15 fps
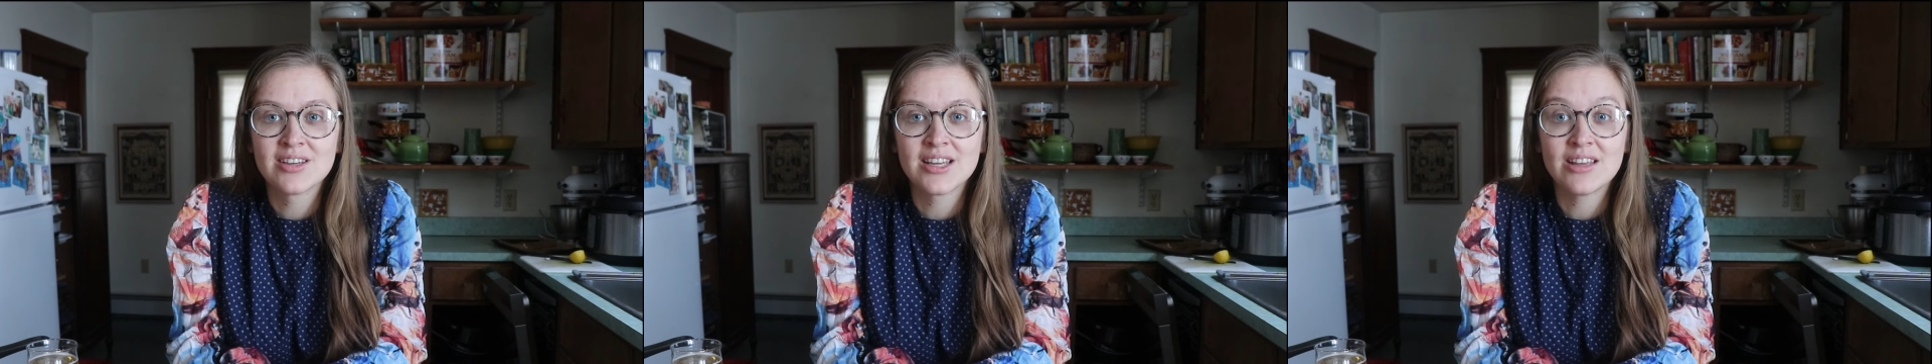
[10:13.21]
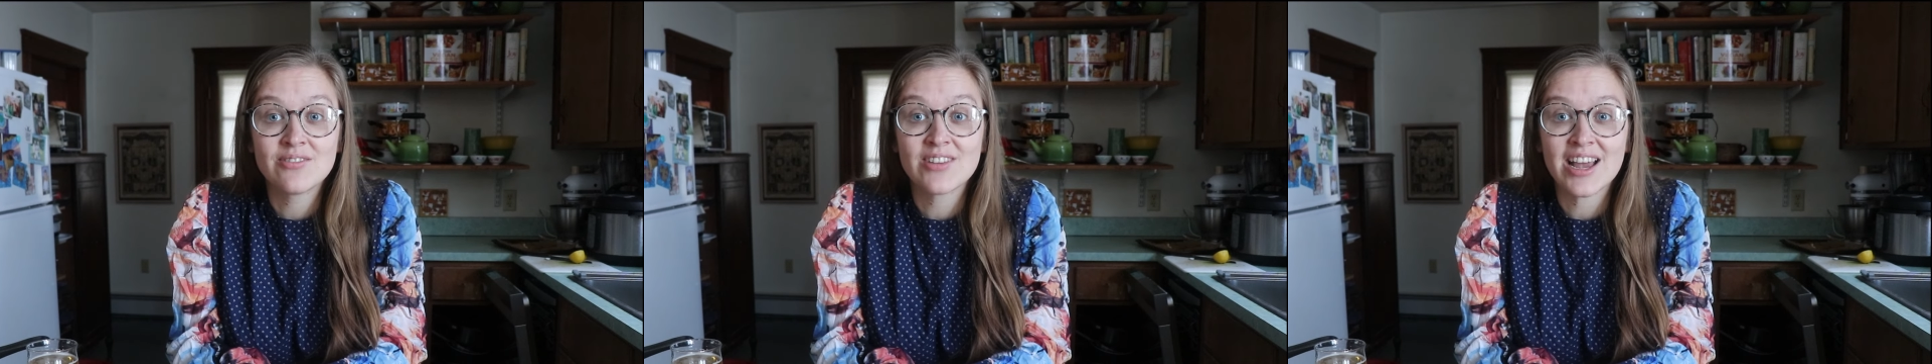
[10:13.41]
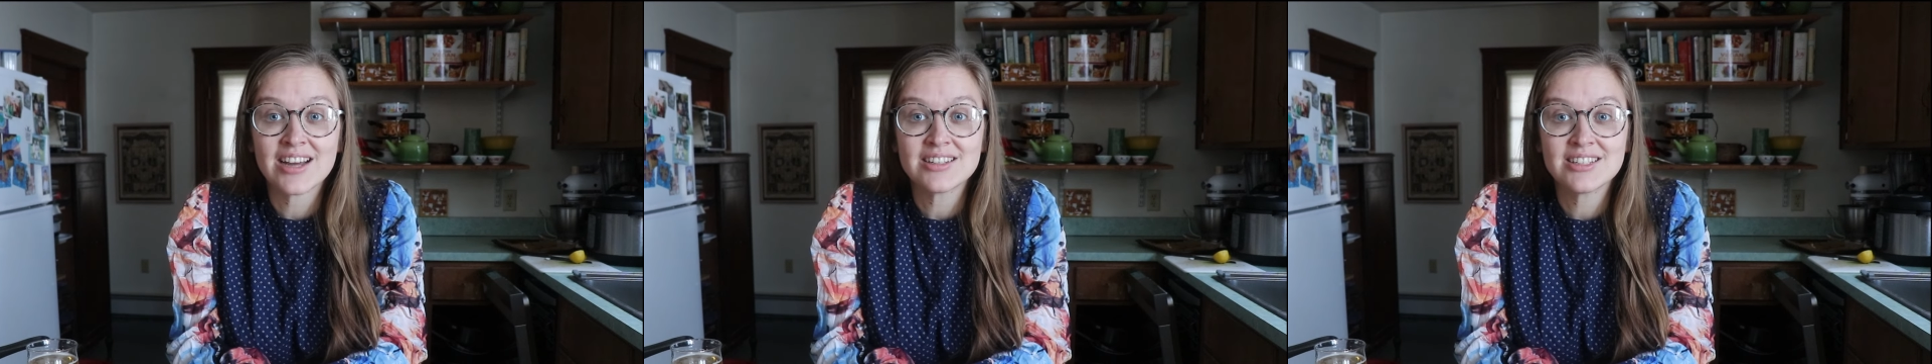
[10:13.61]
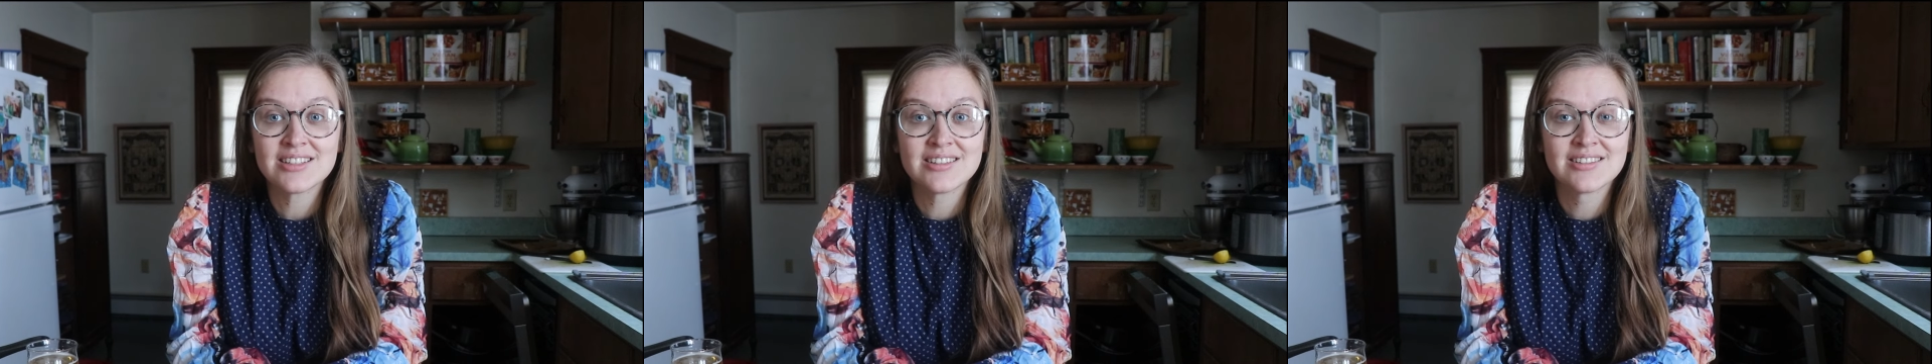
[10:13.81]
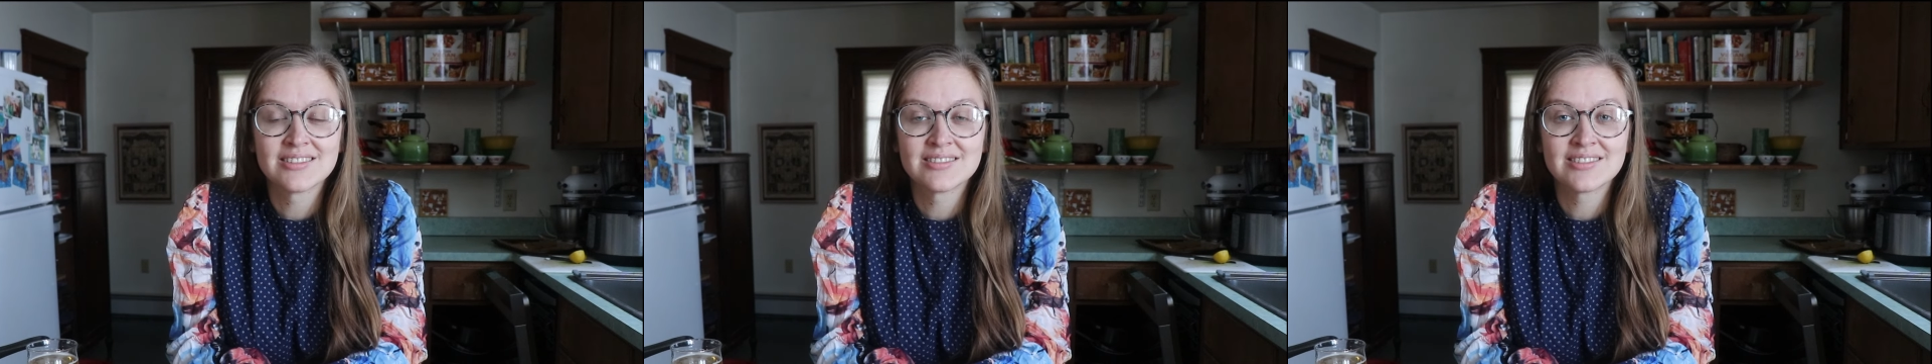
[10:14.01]
In fact,
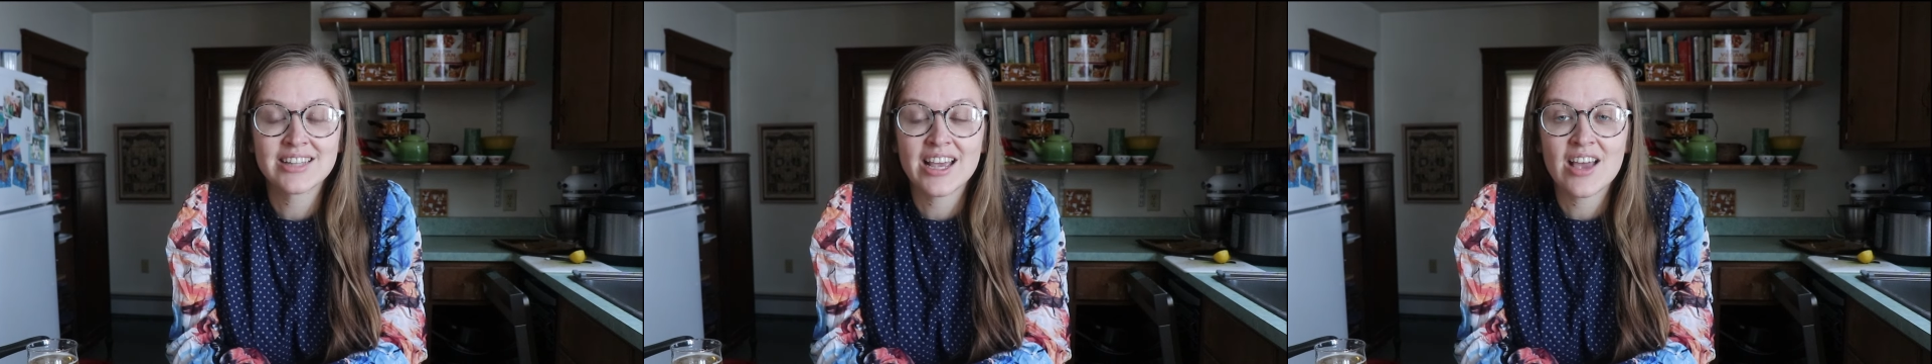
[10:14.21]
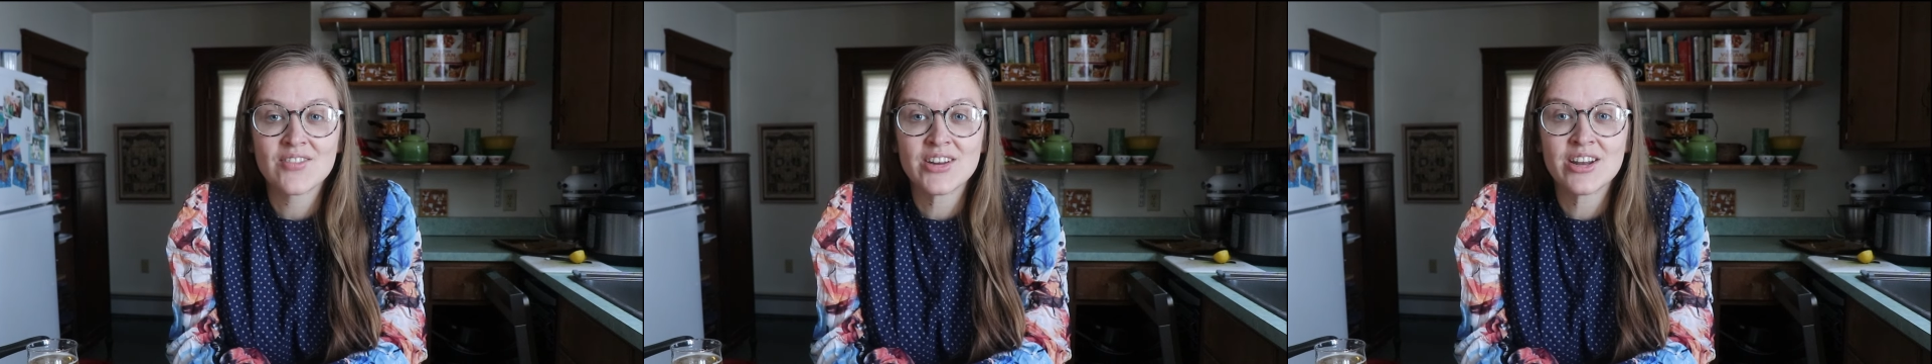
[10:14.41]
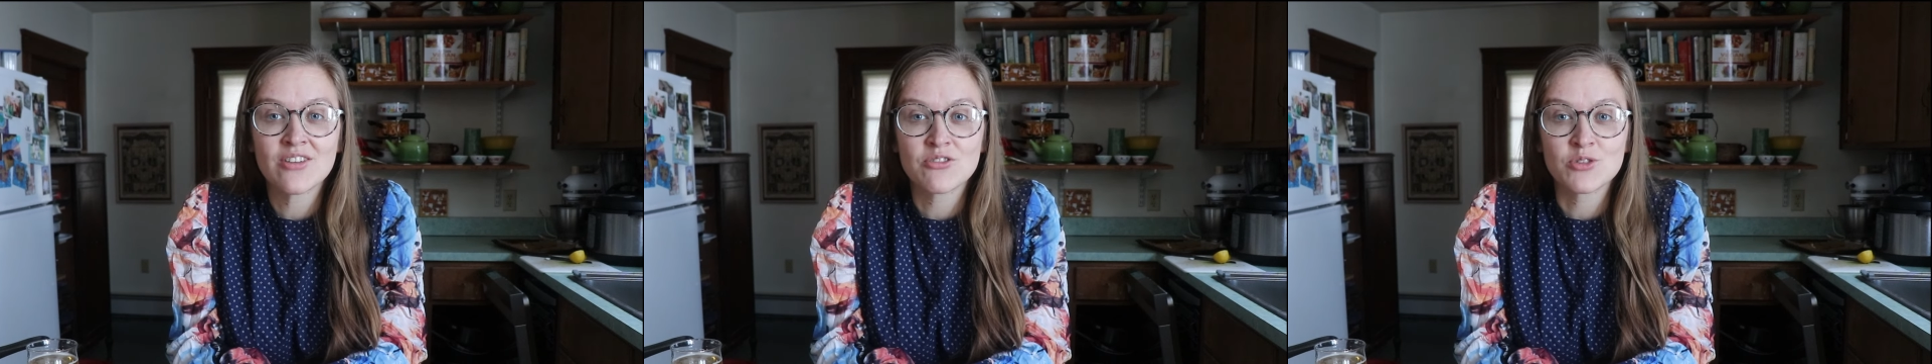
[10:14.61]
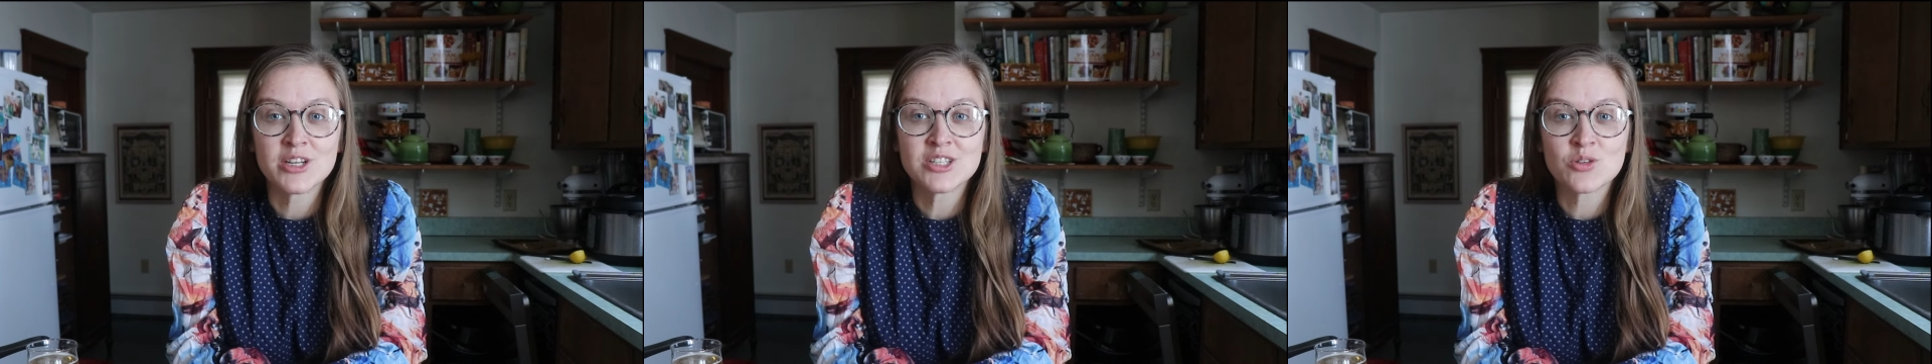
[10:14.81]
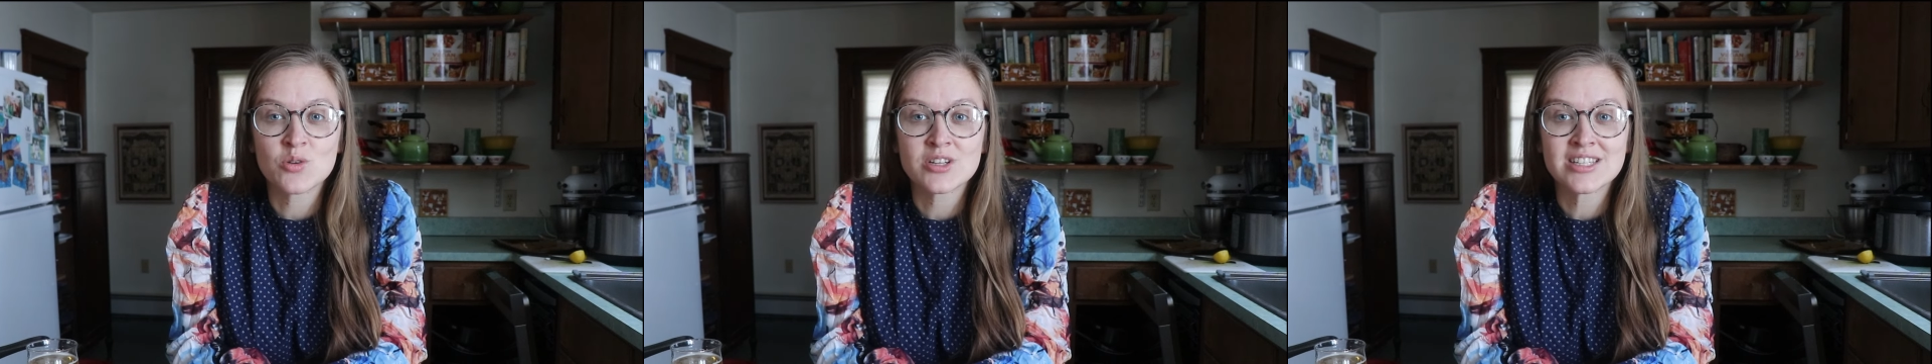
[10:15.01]
they have enough
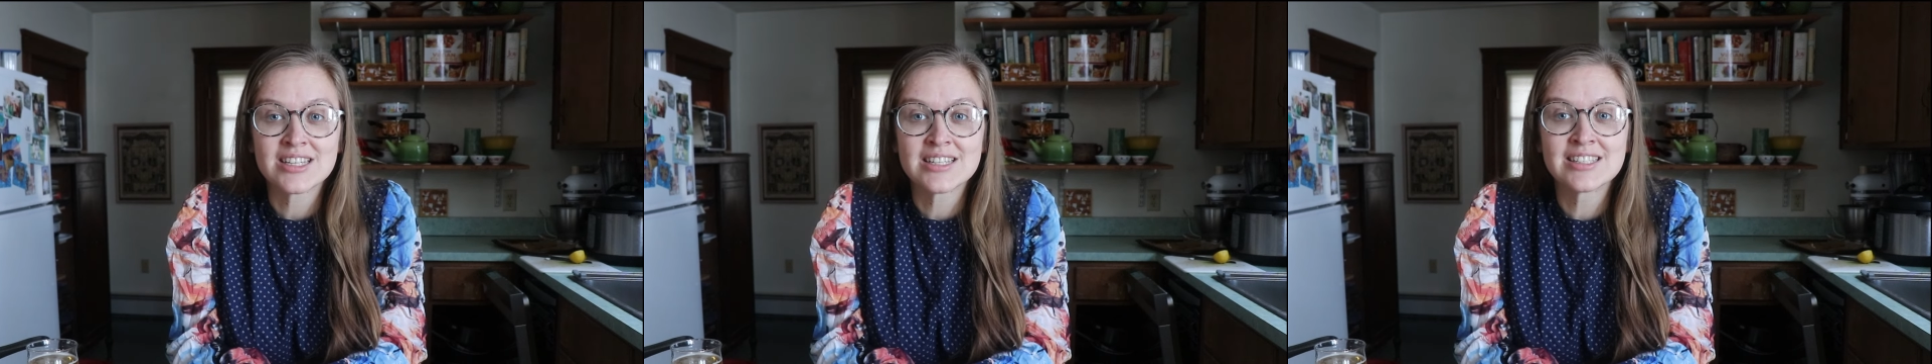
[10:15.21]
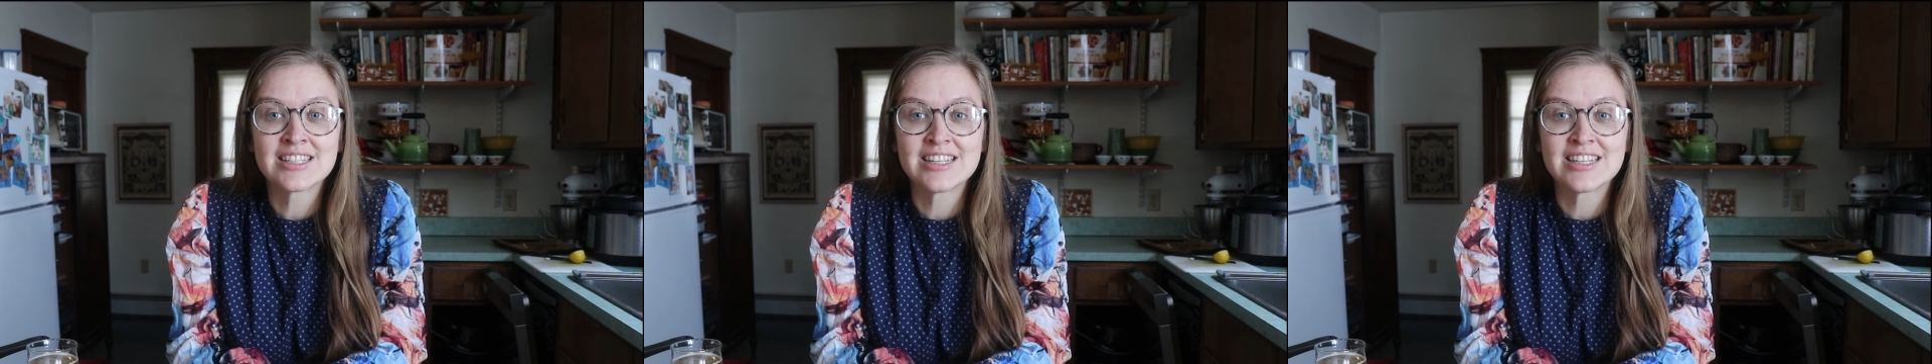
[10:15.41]
resources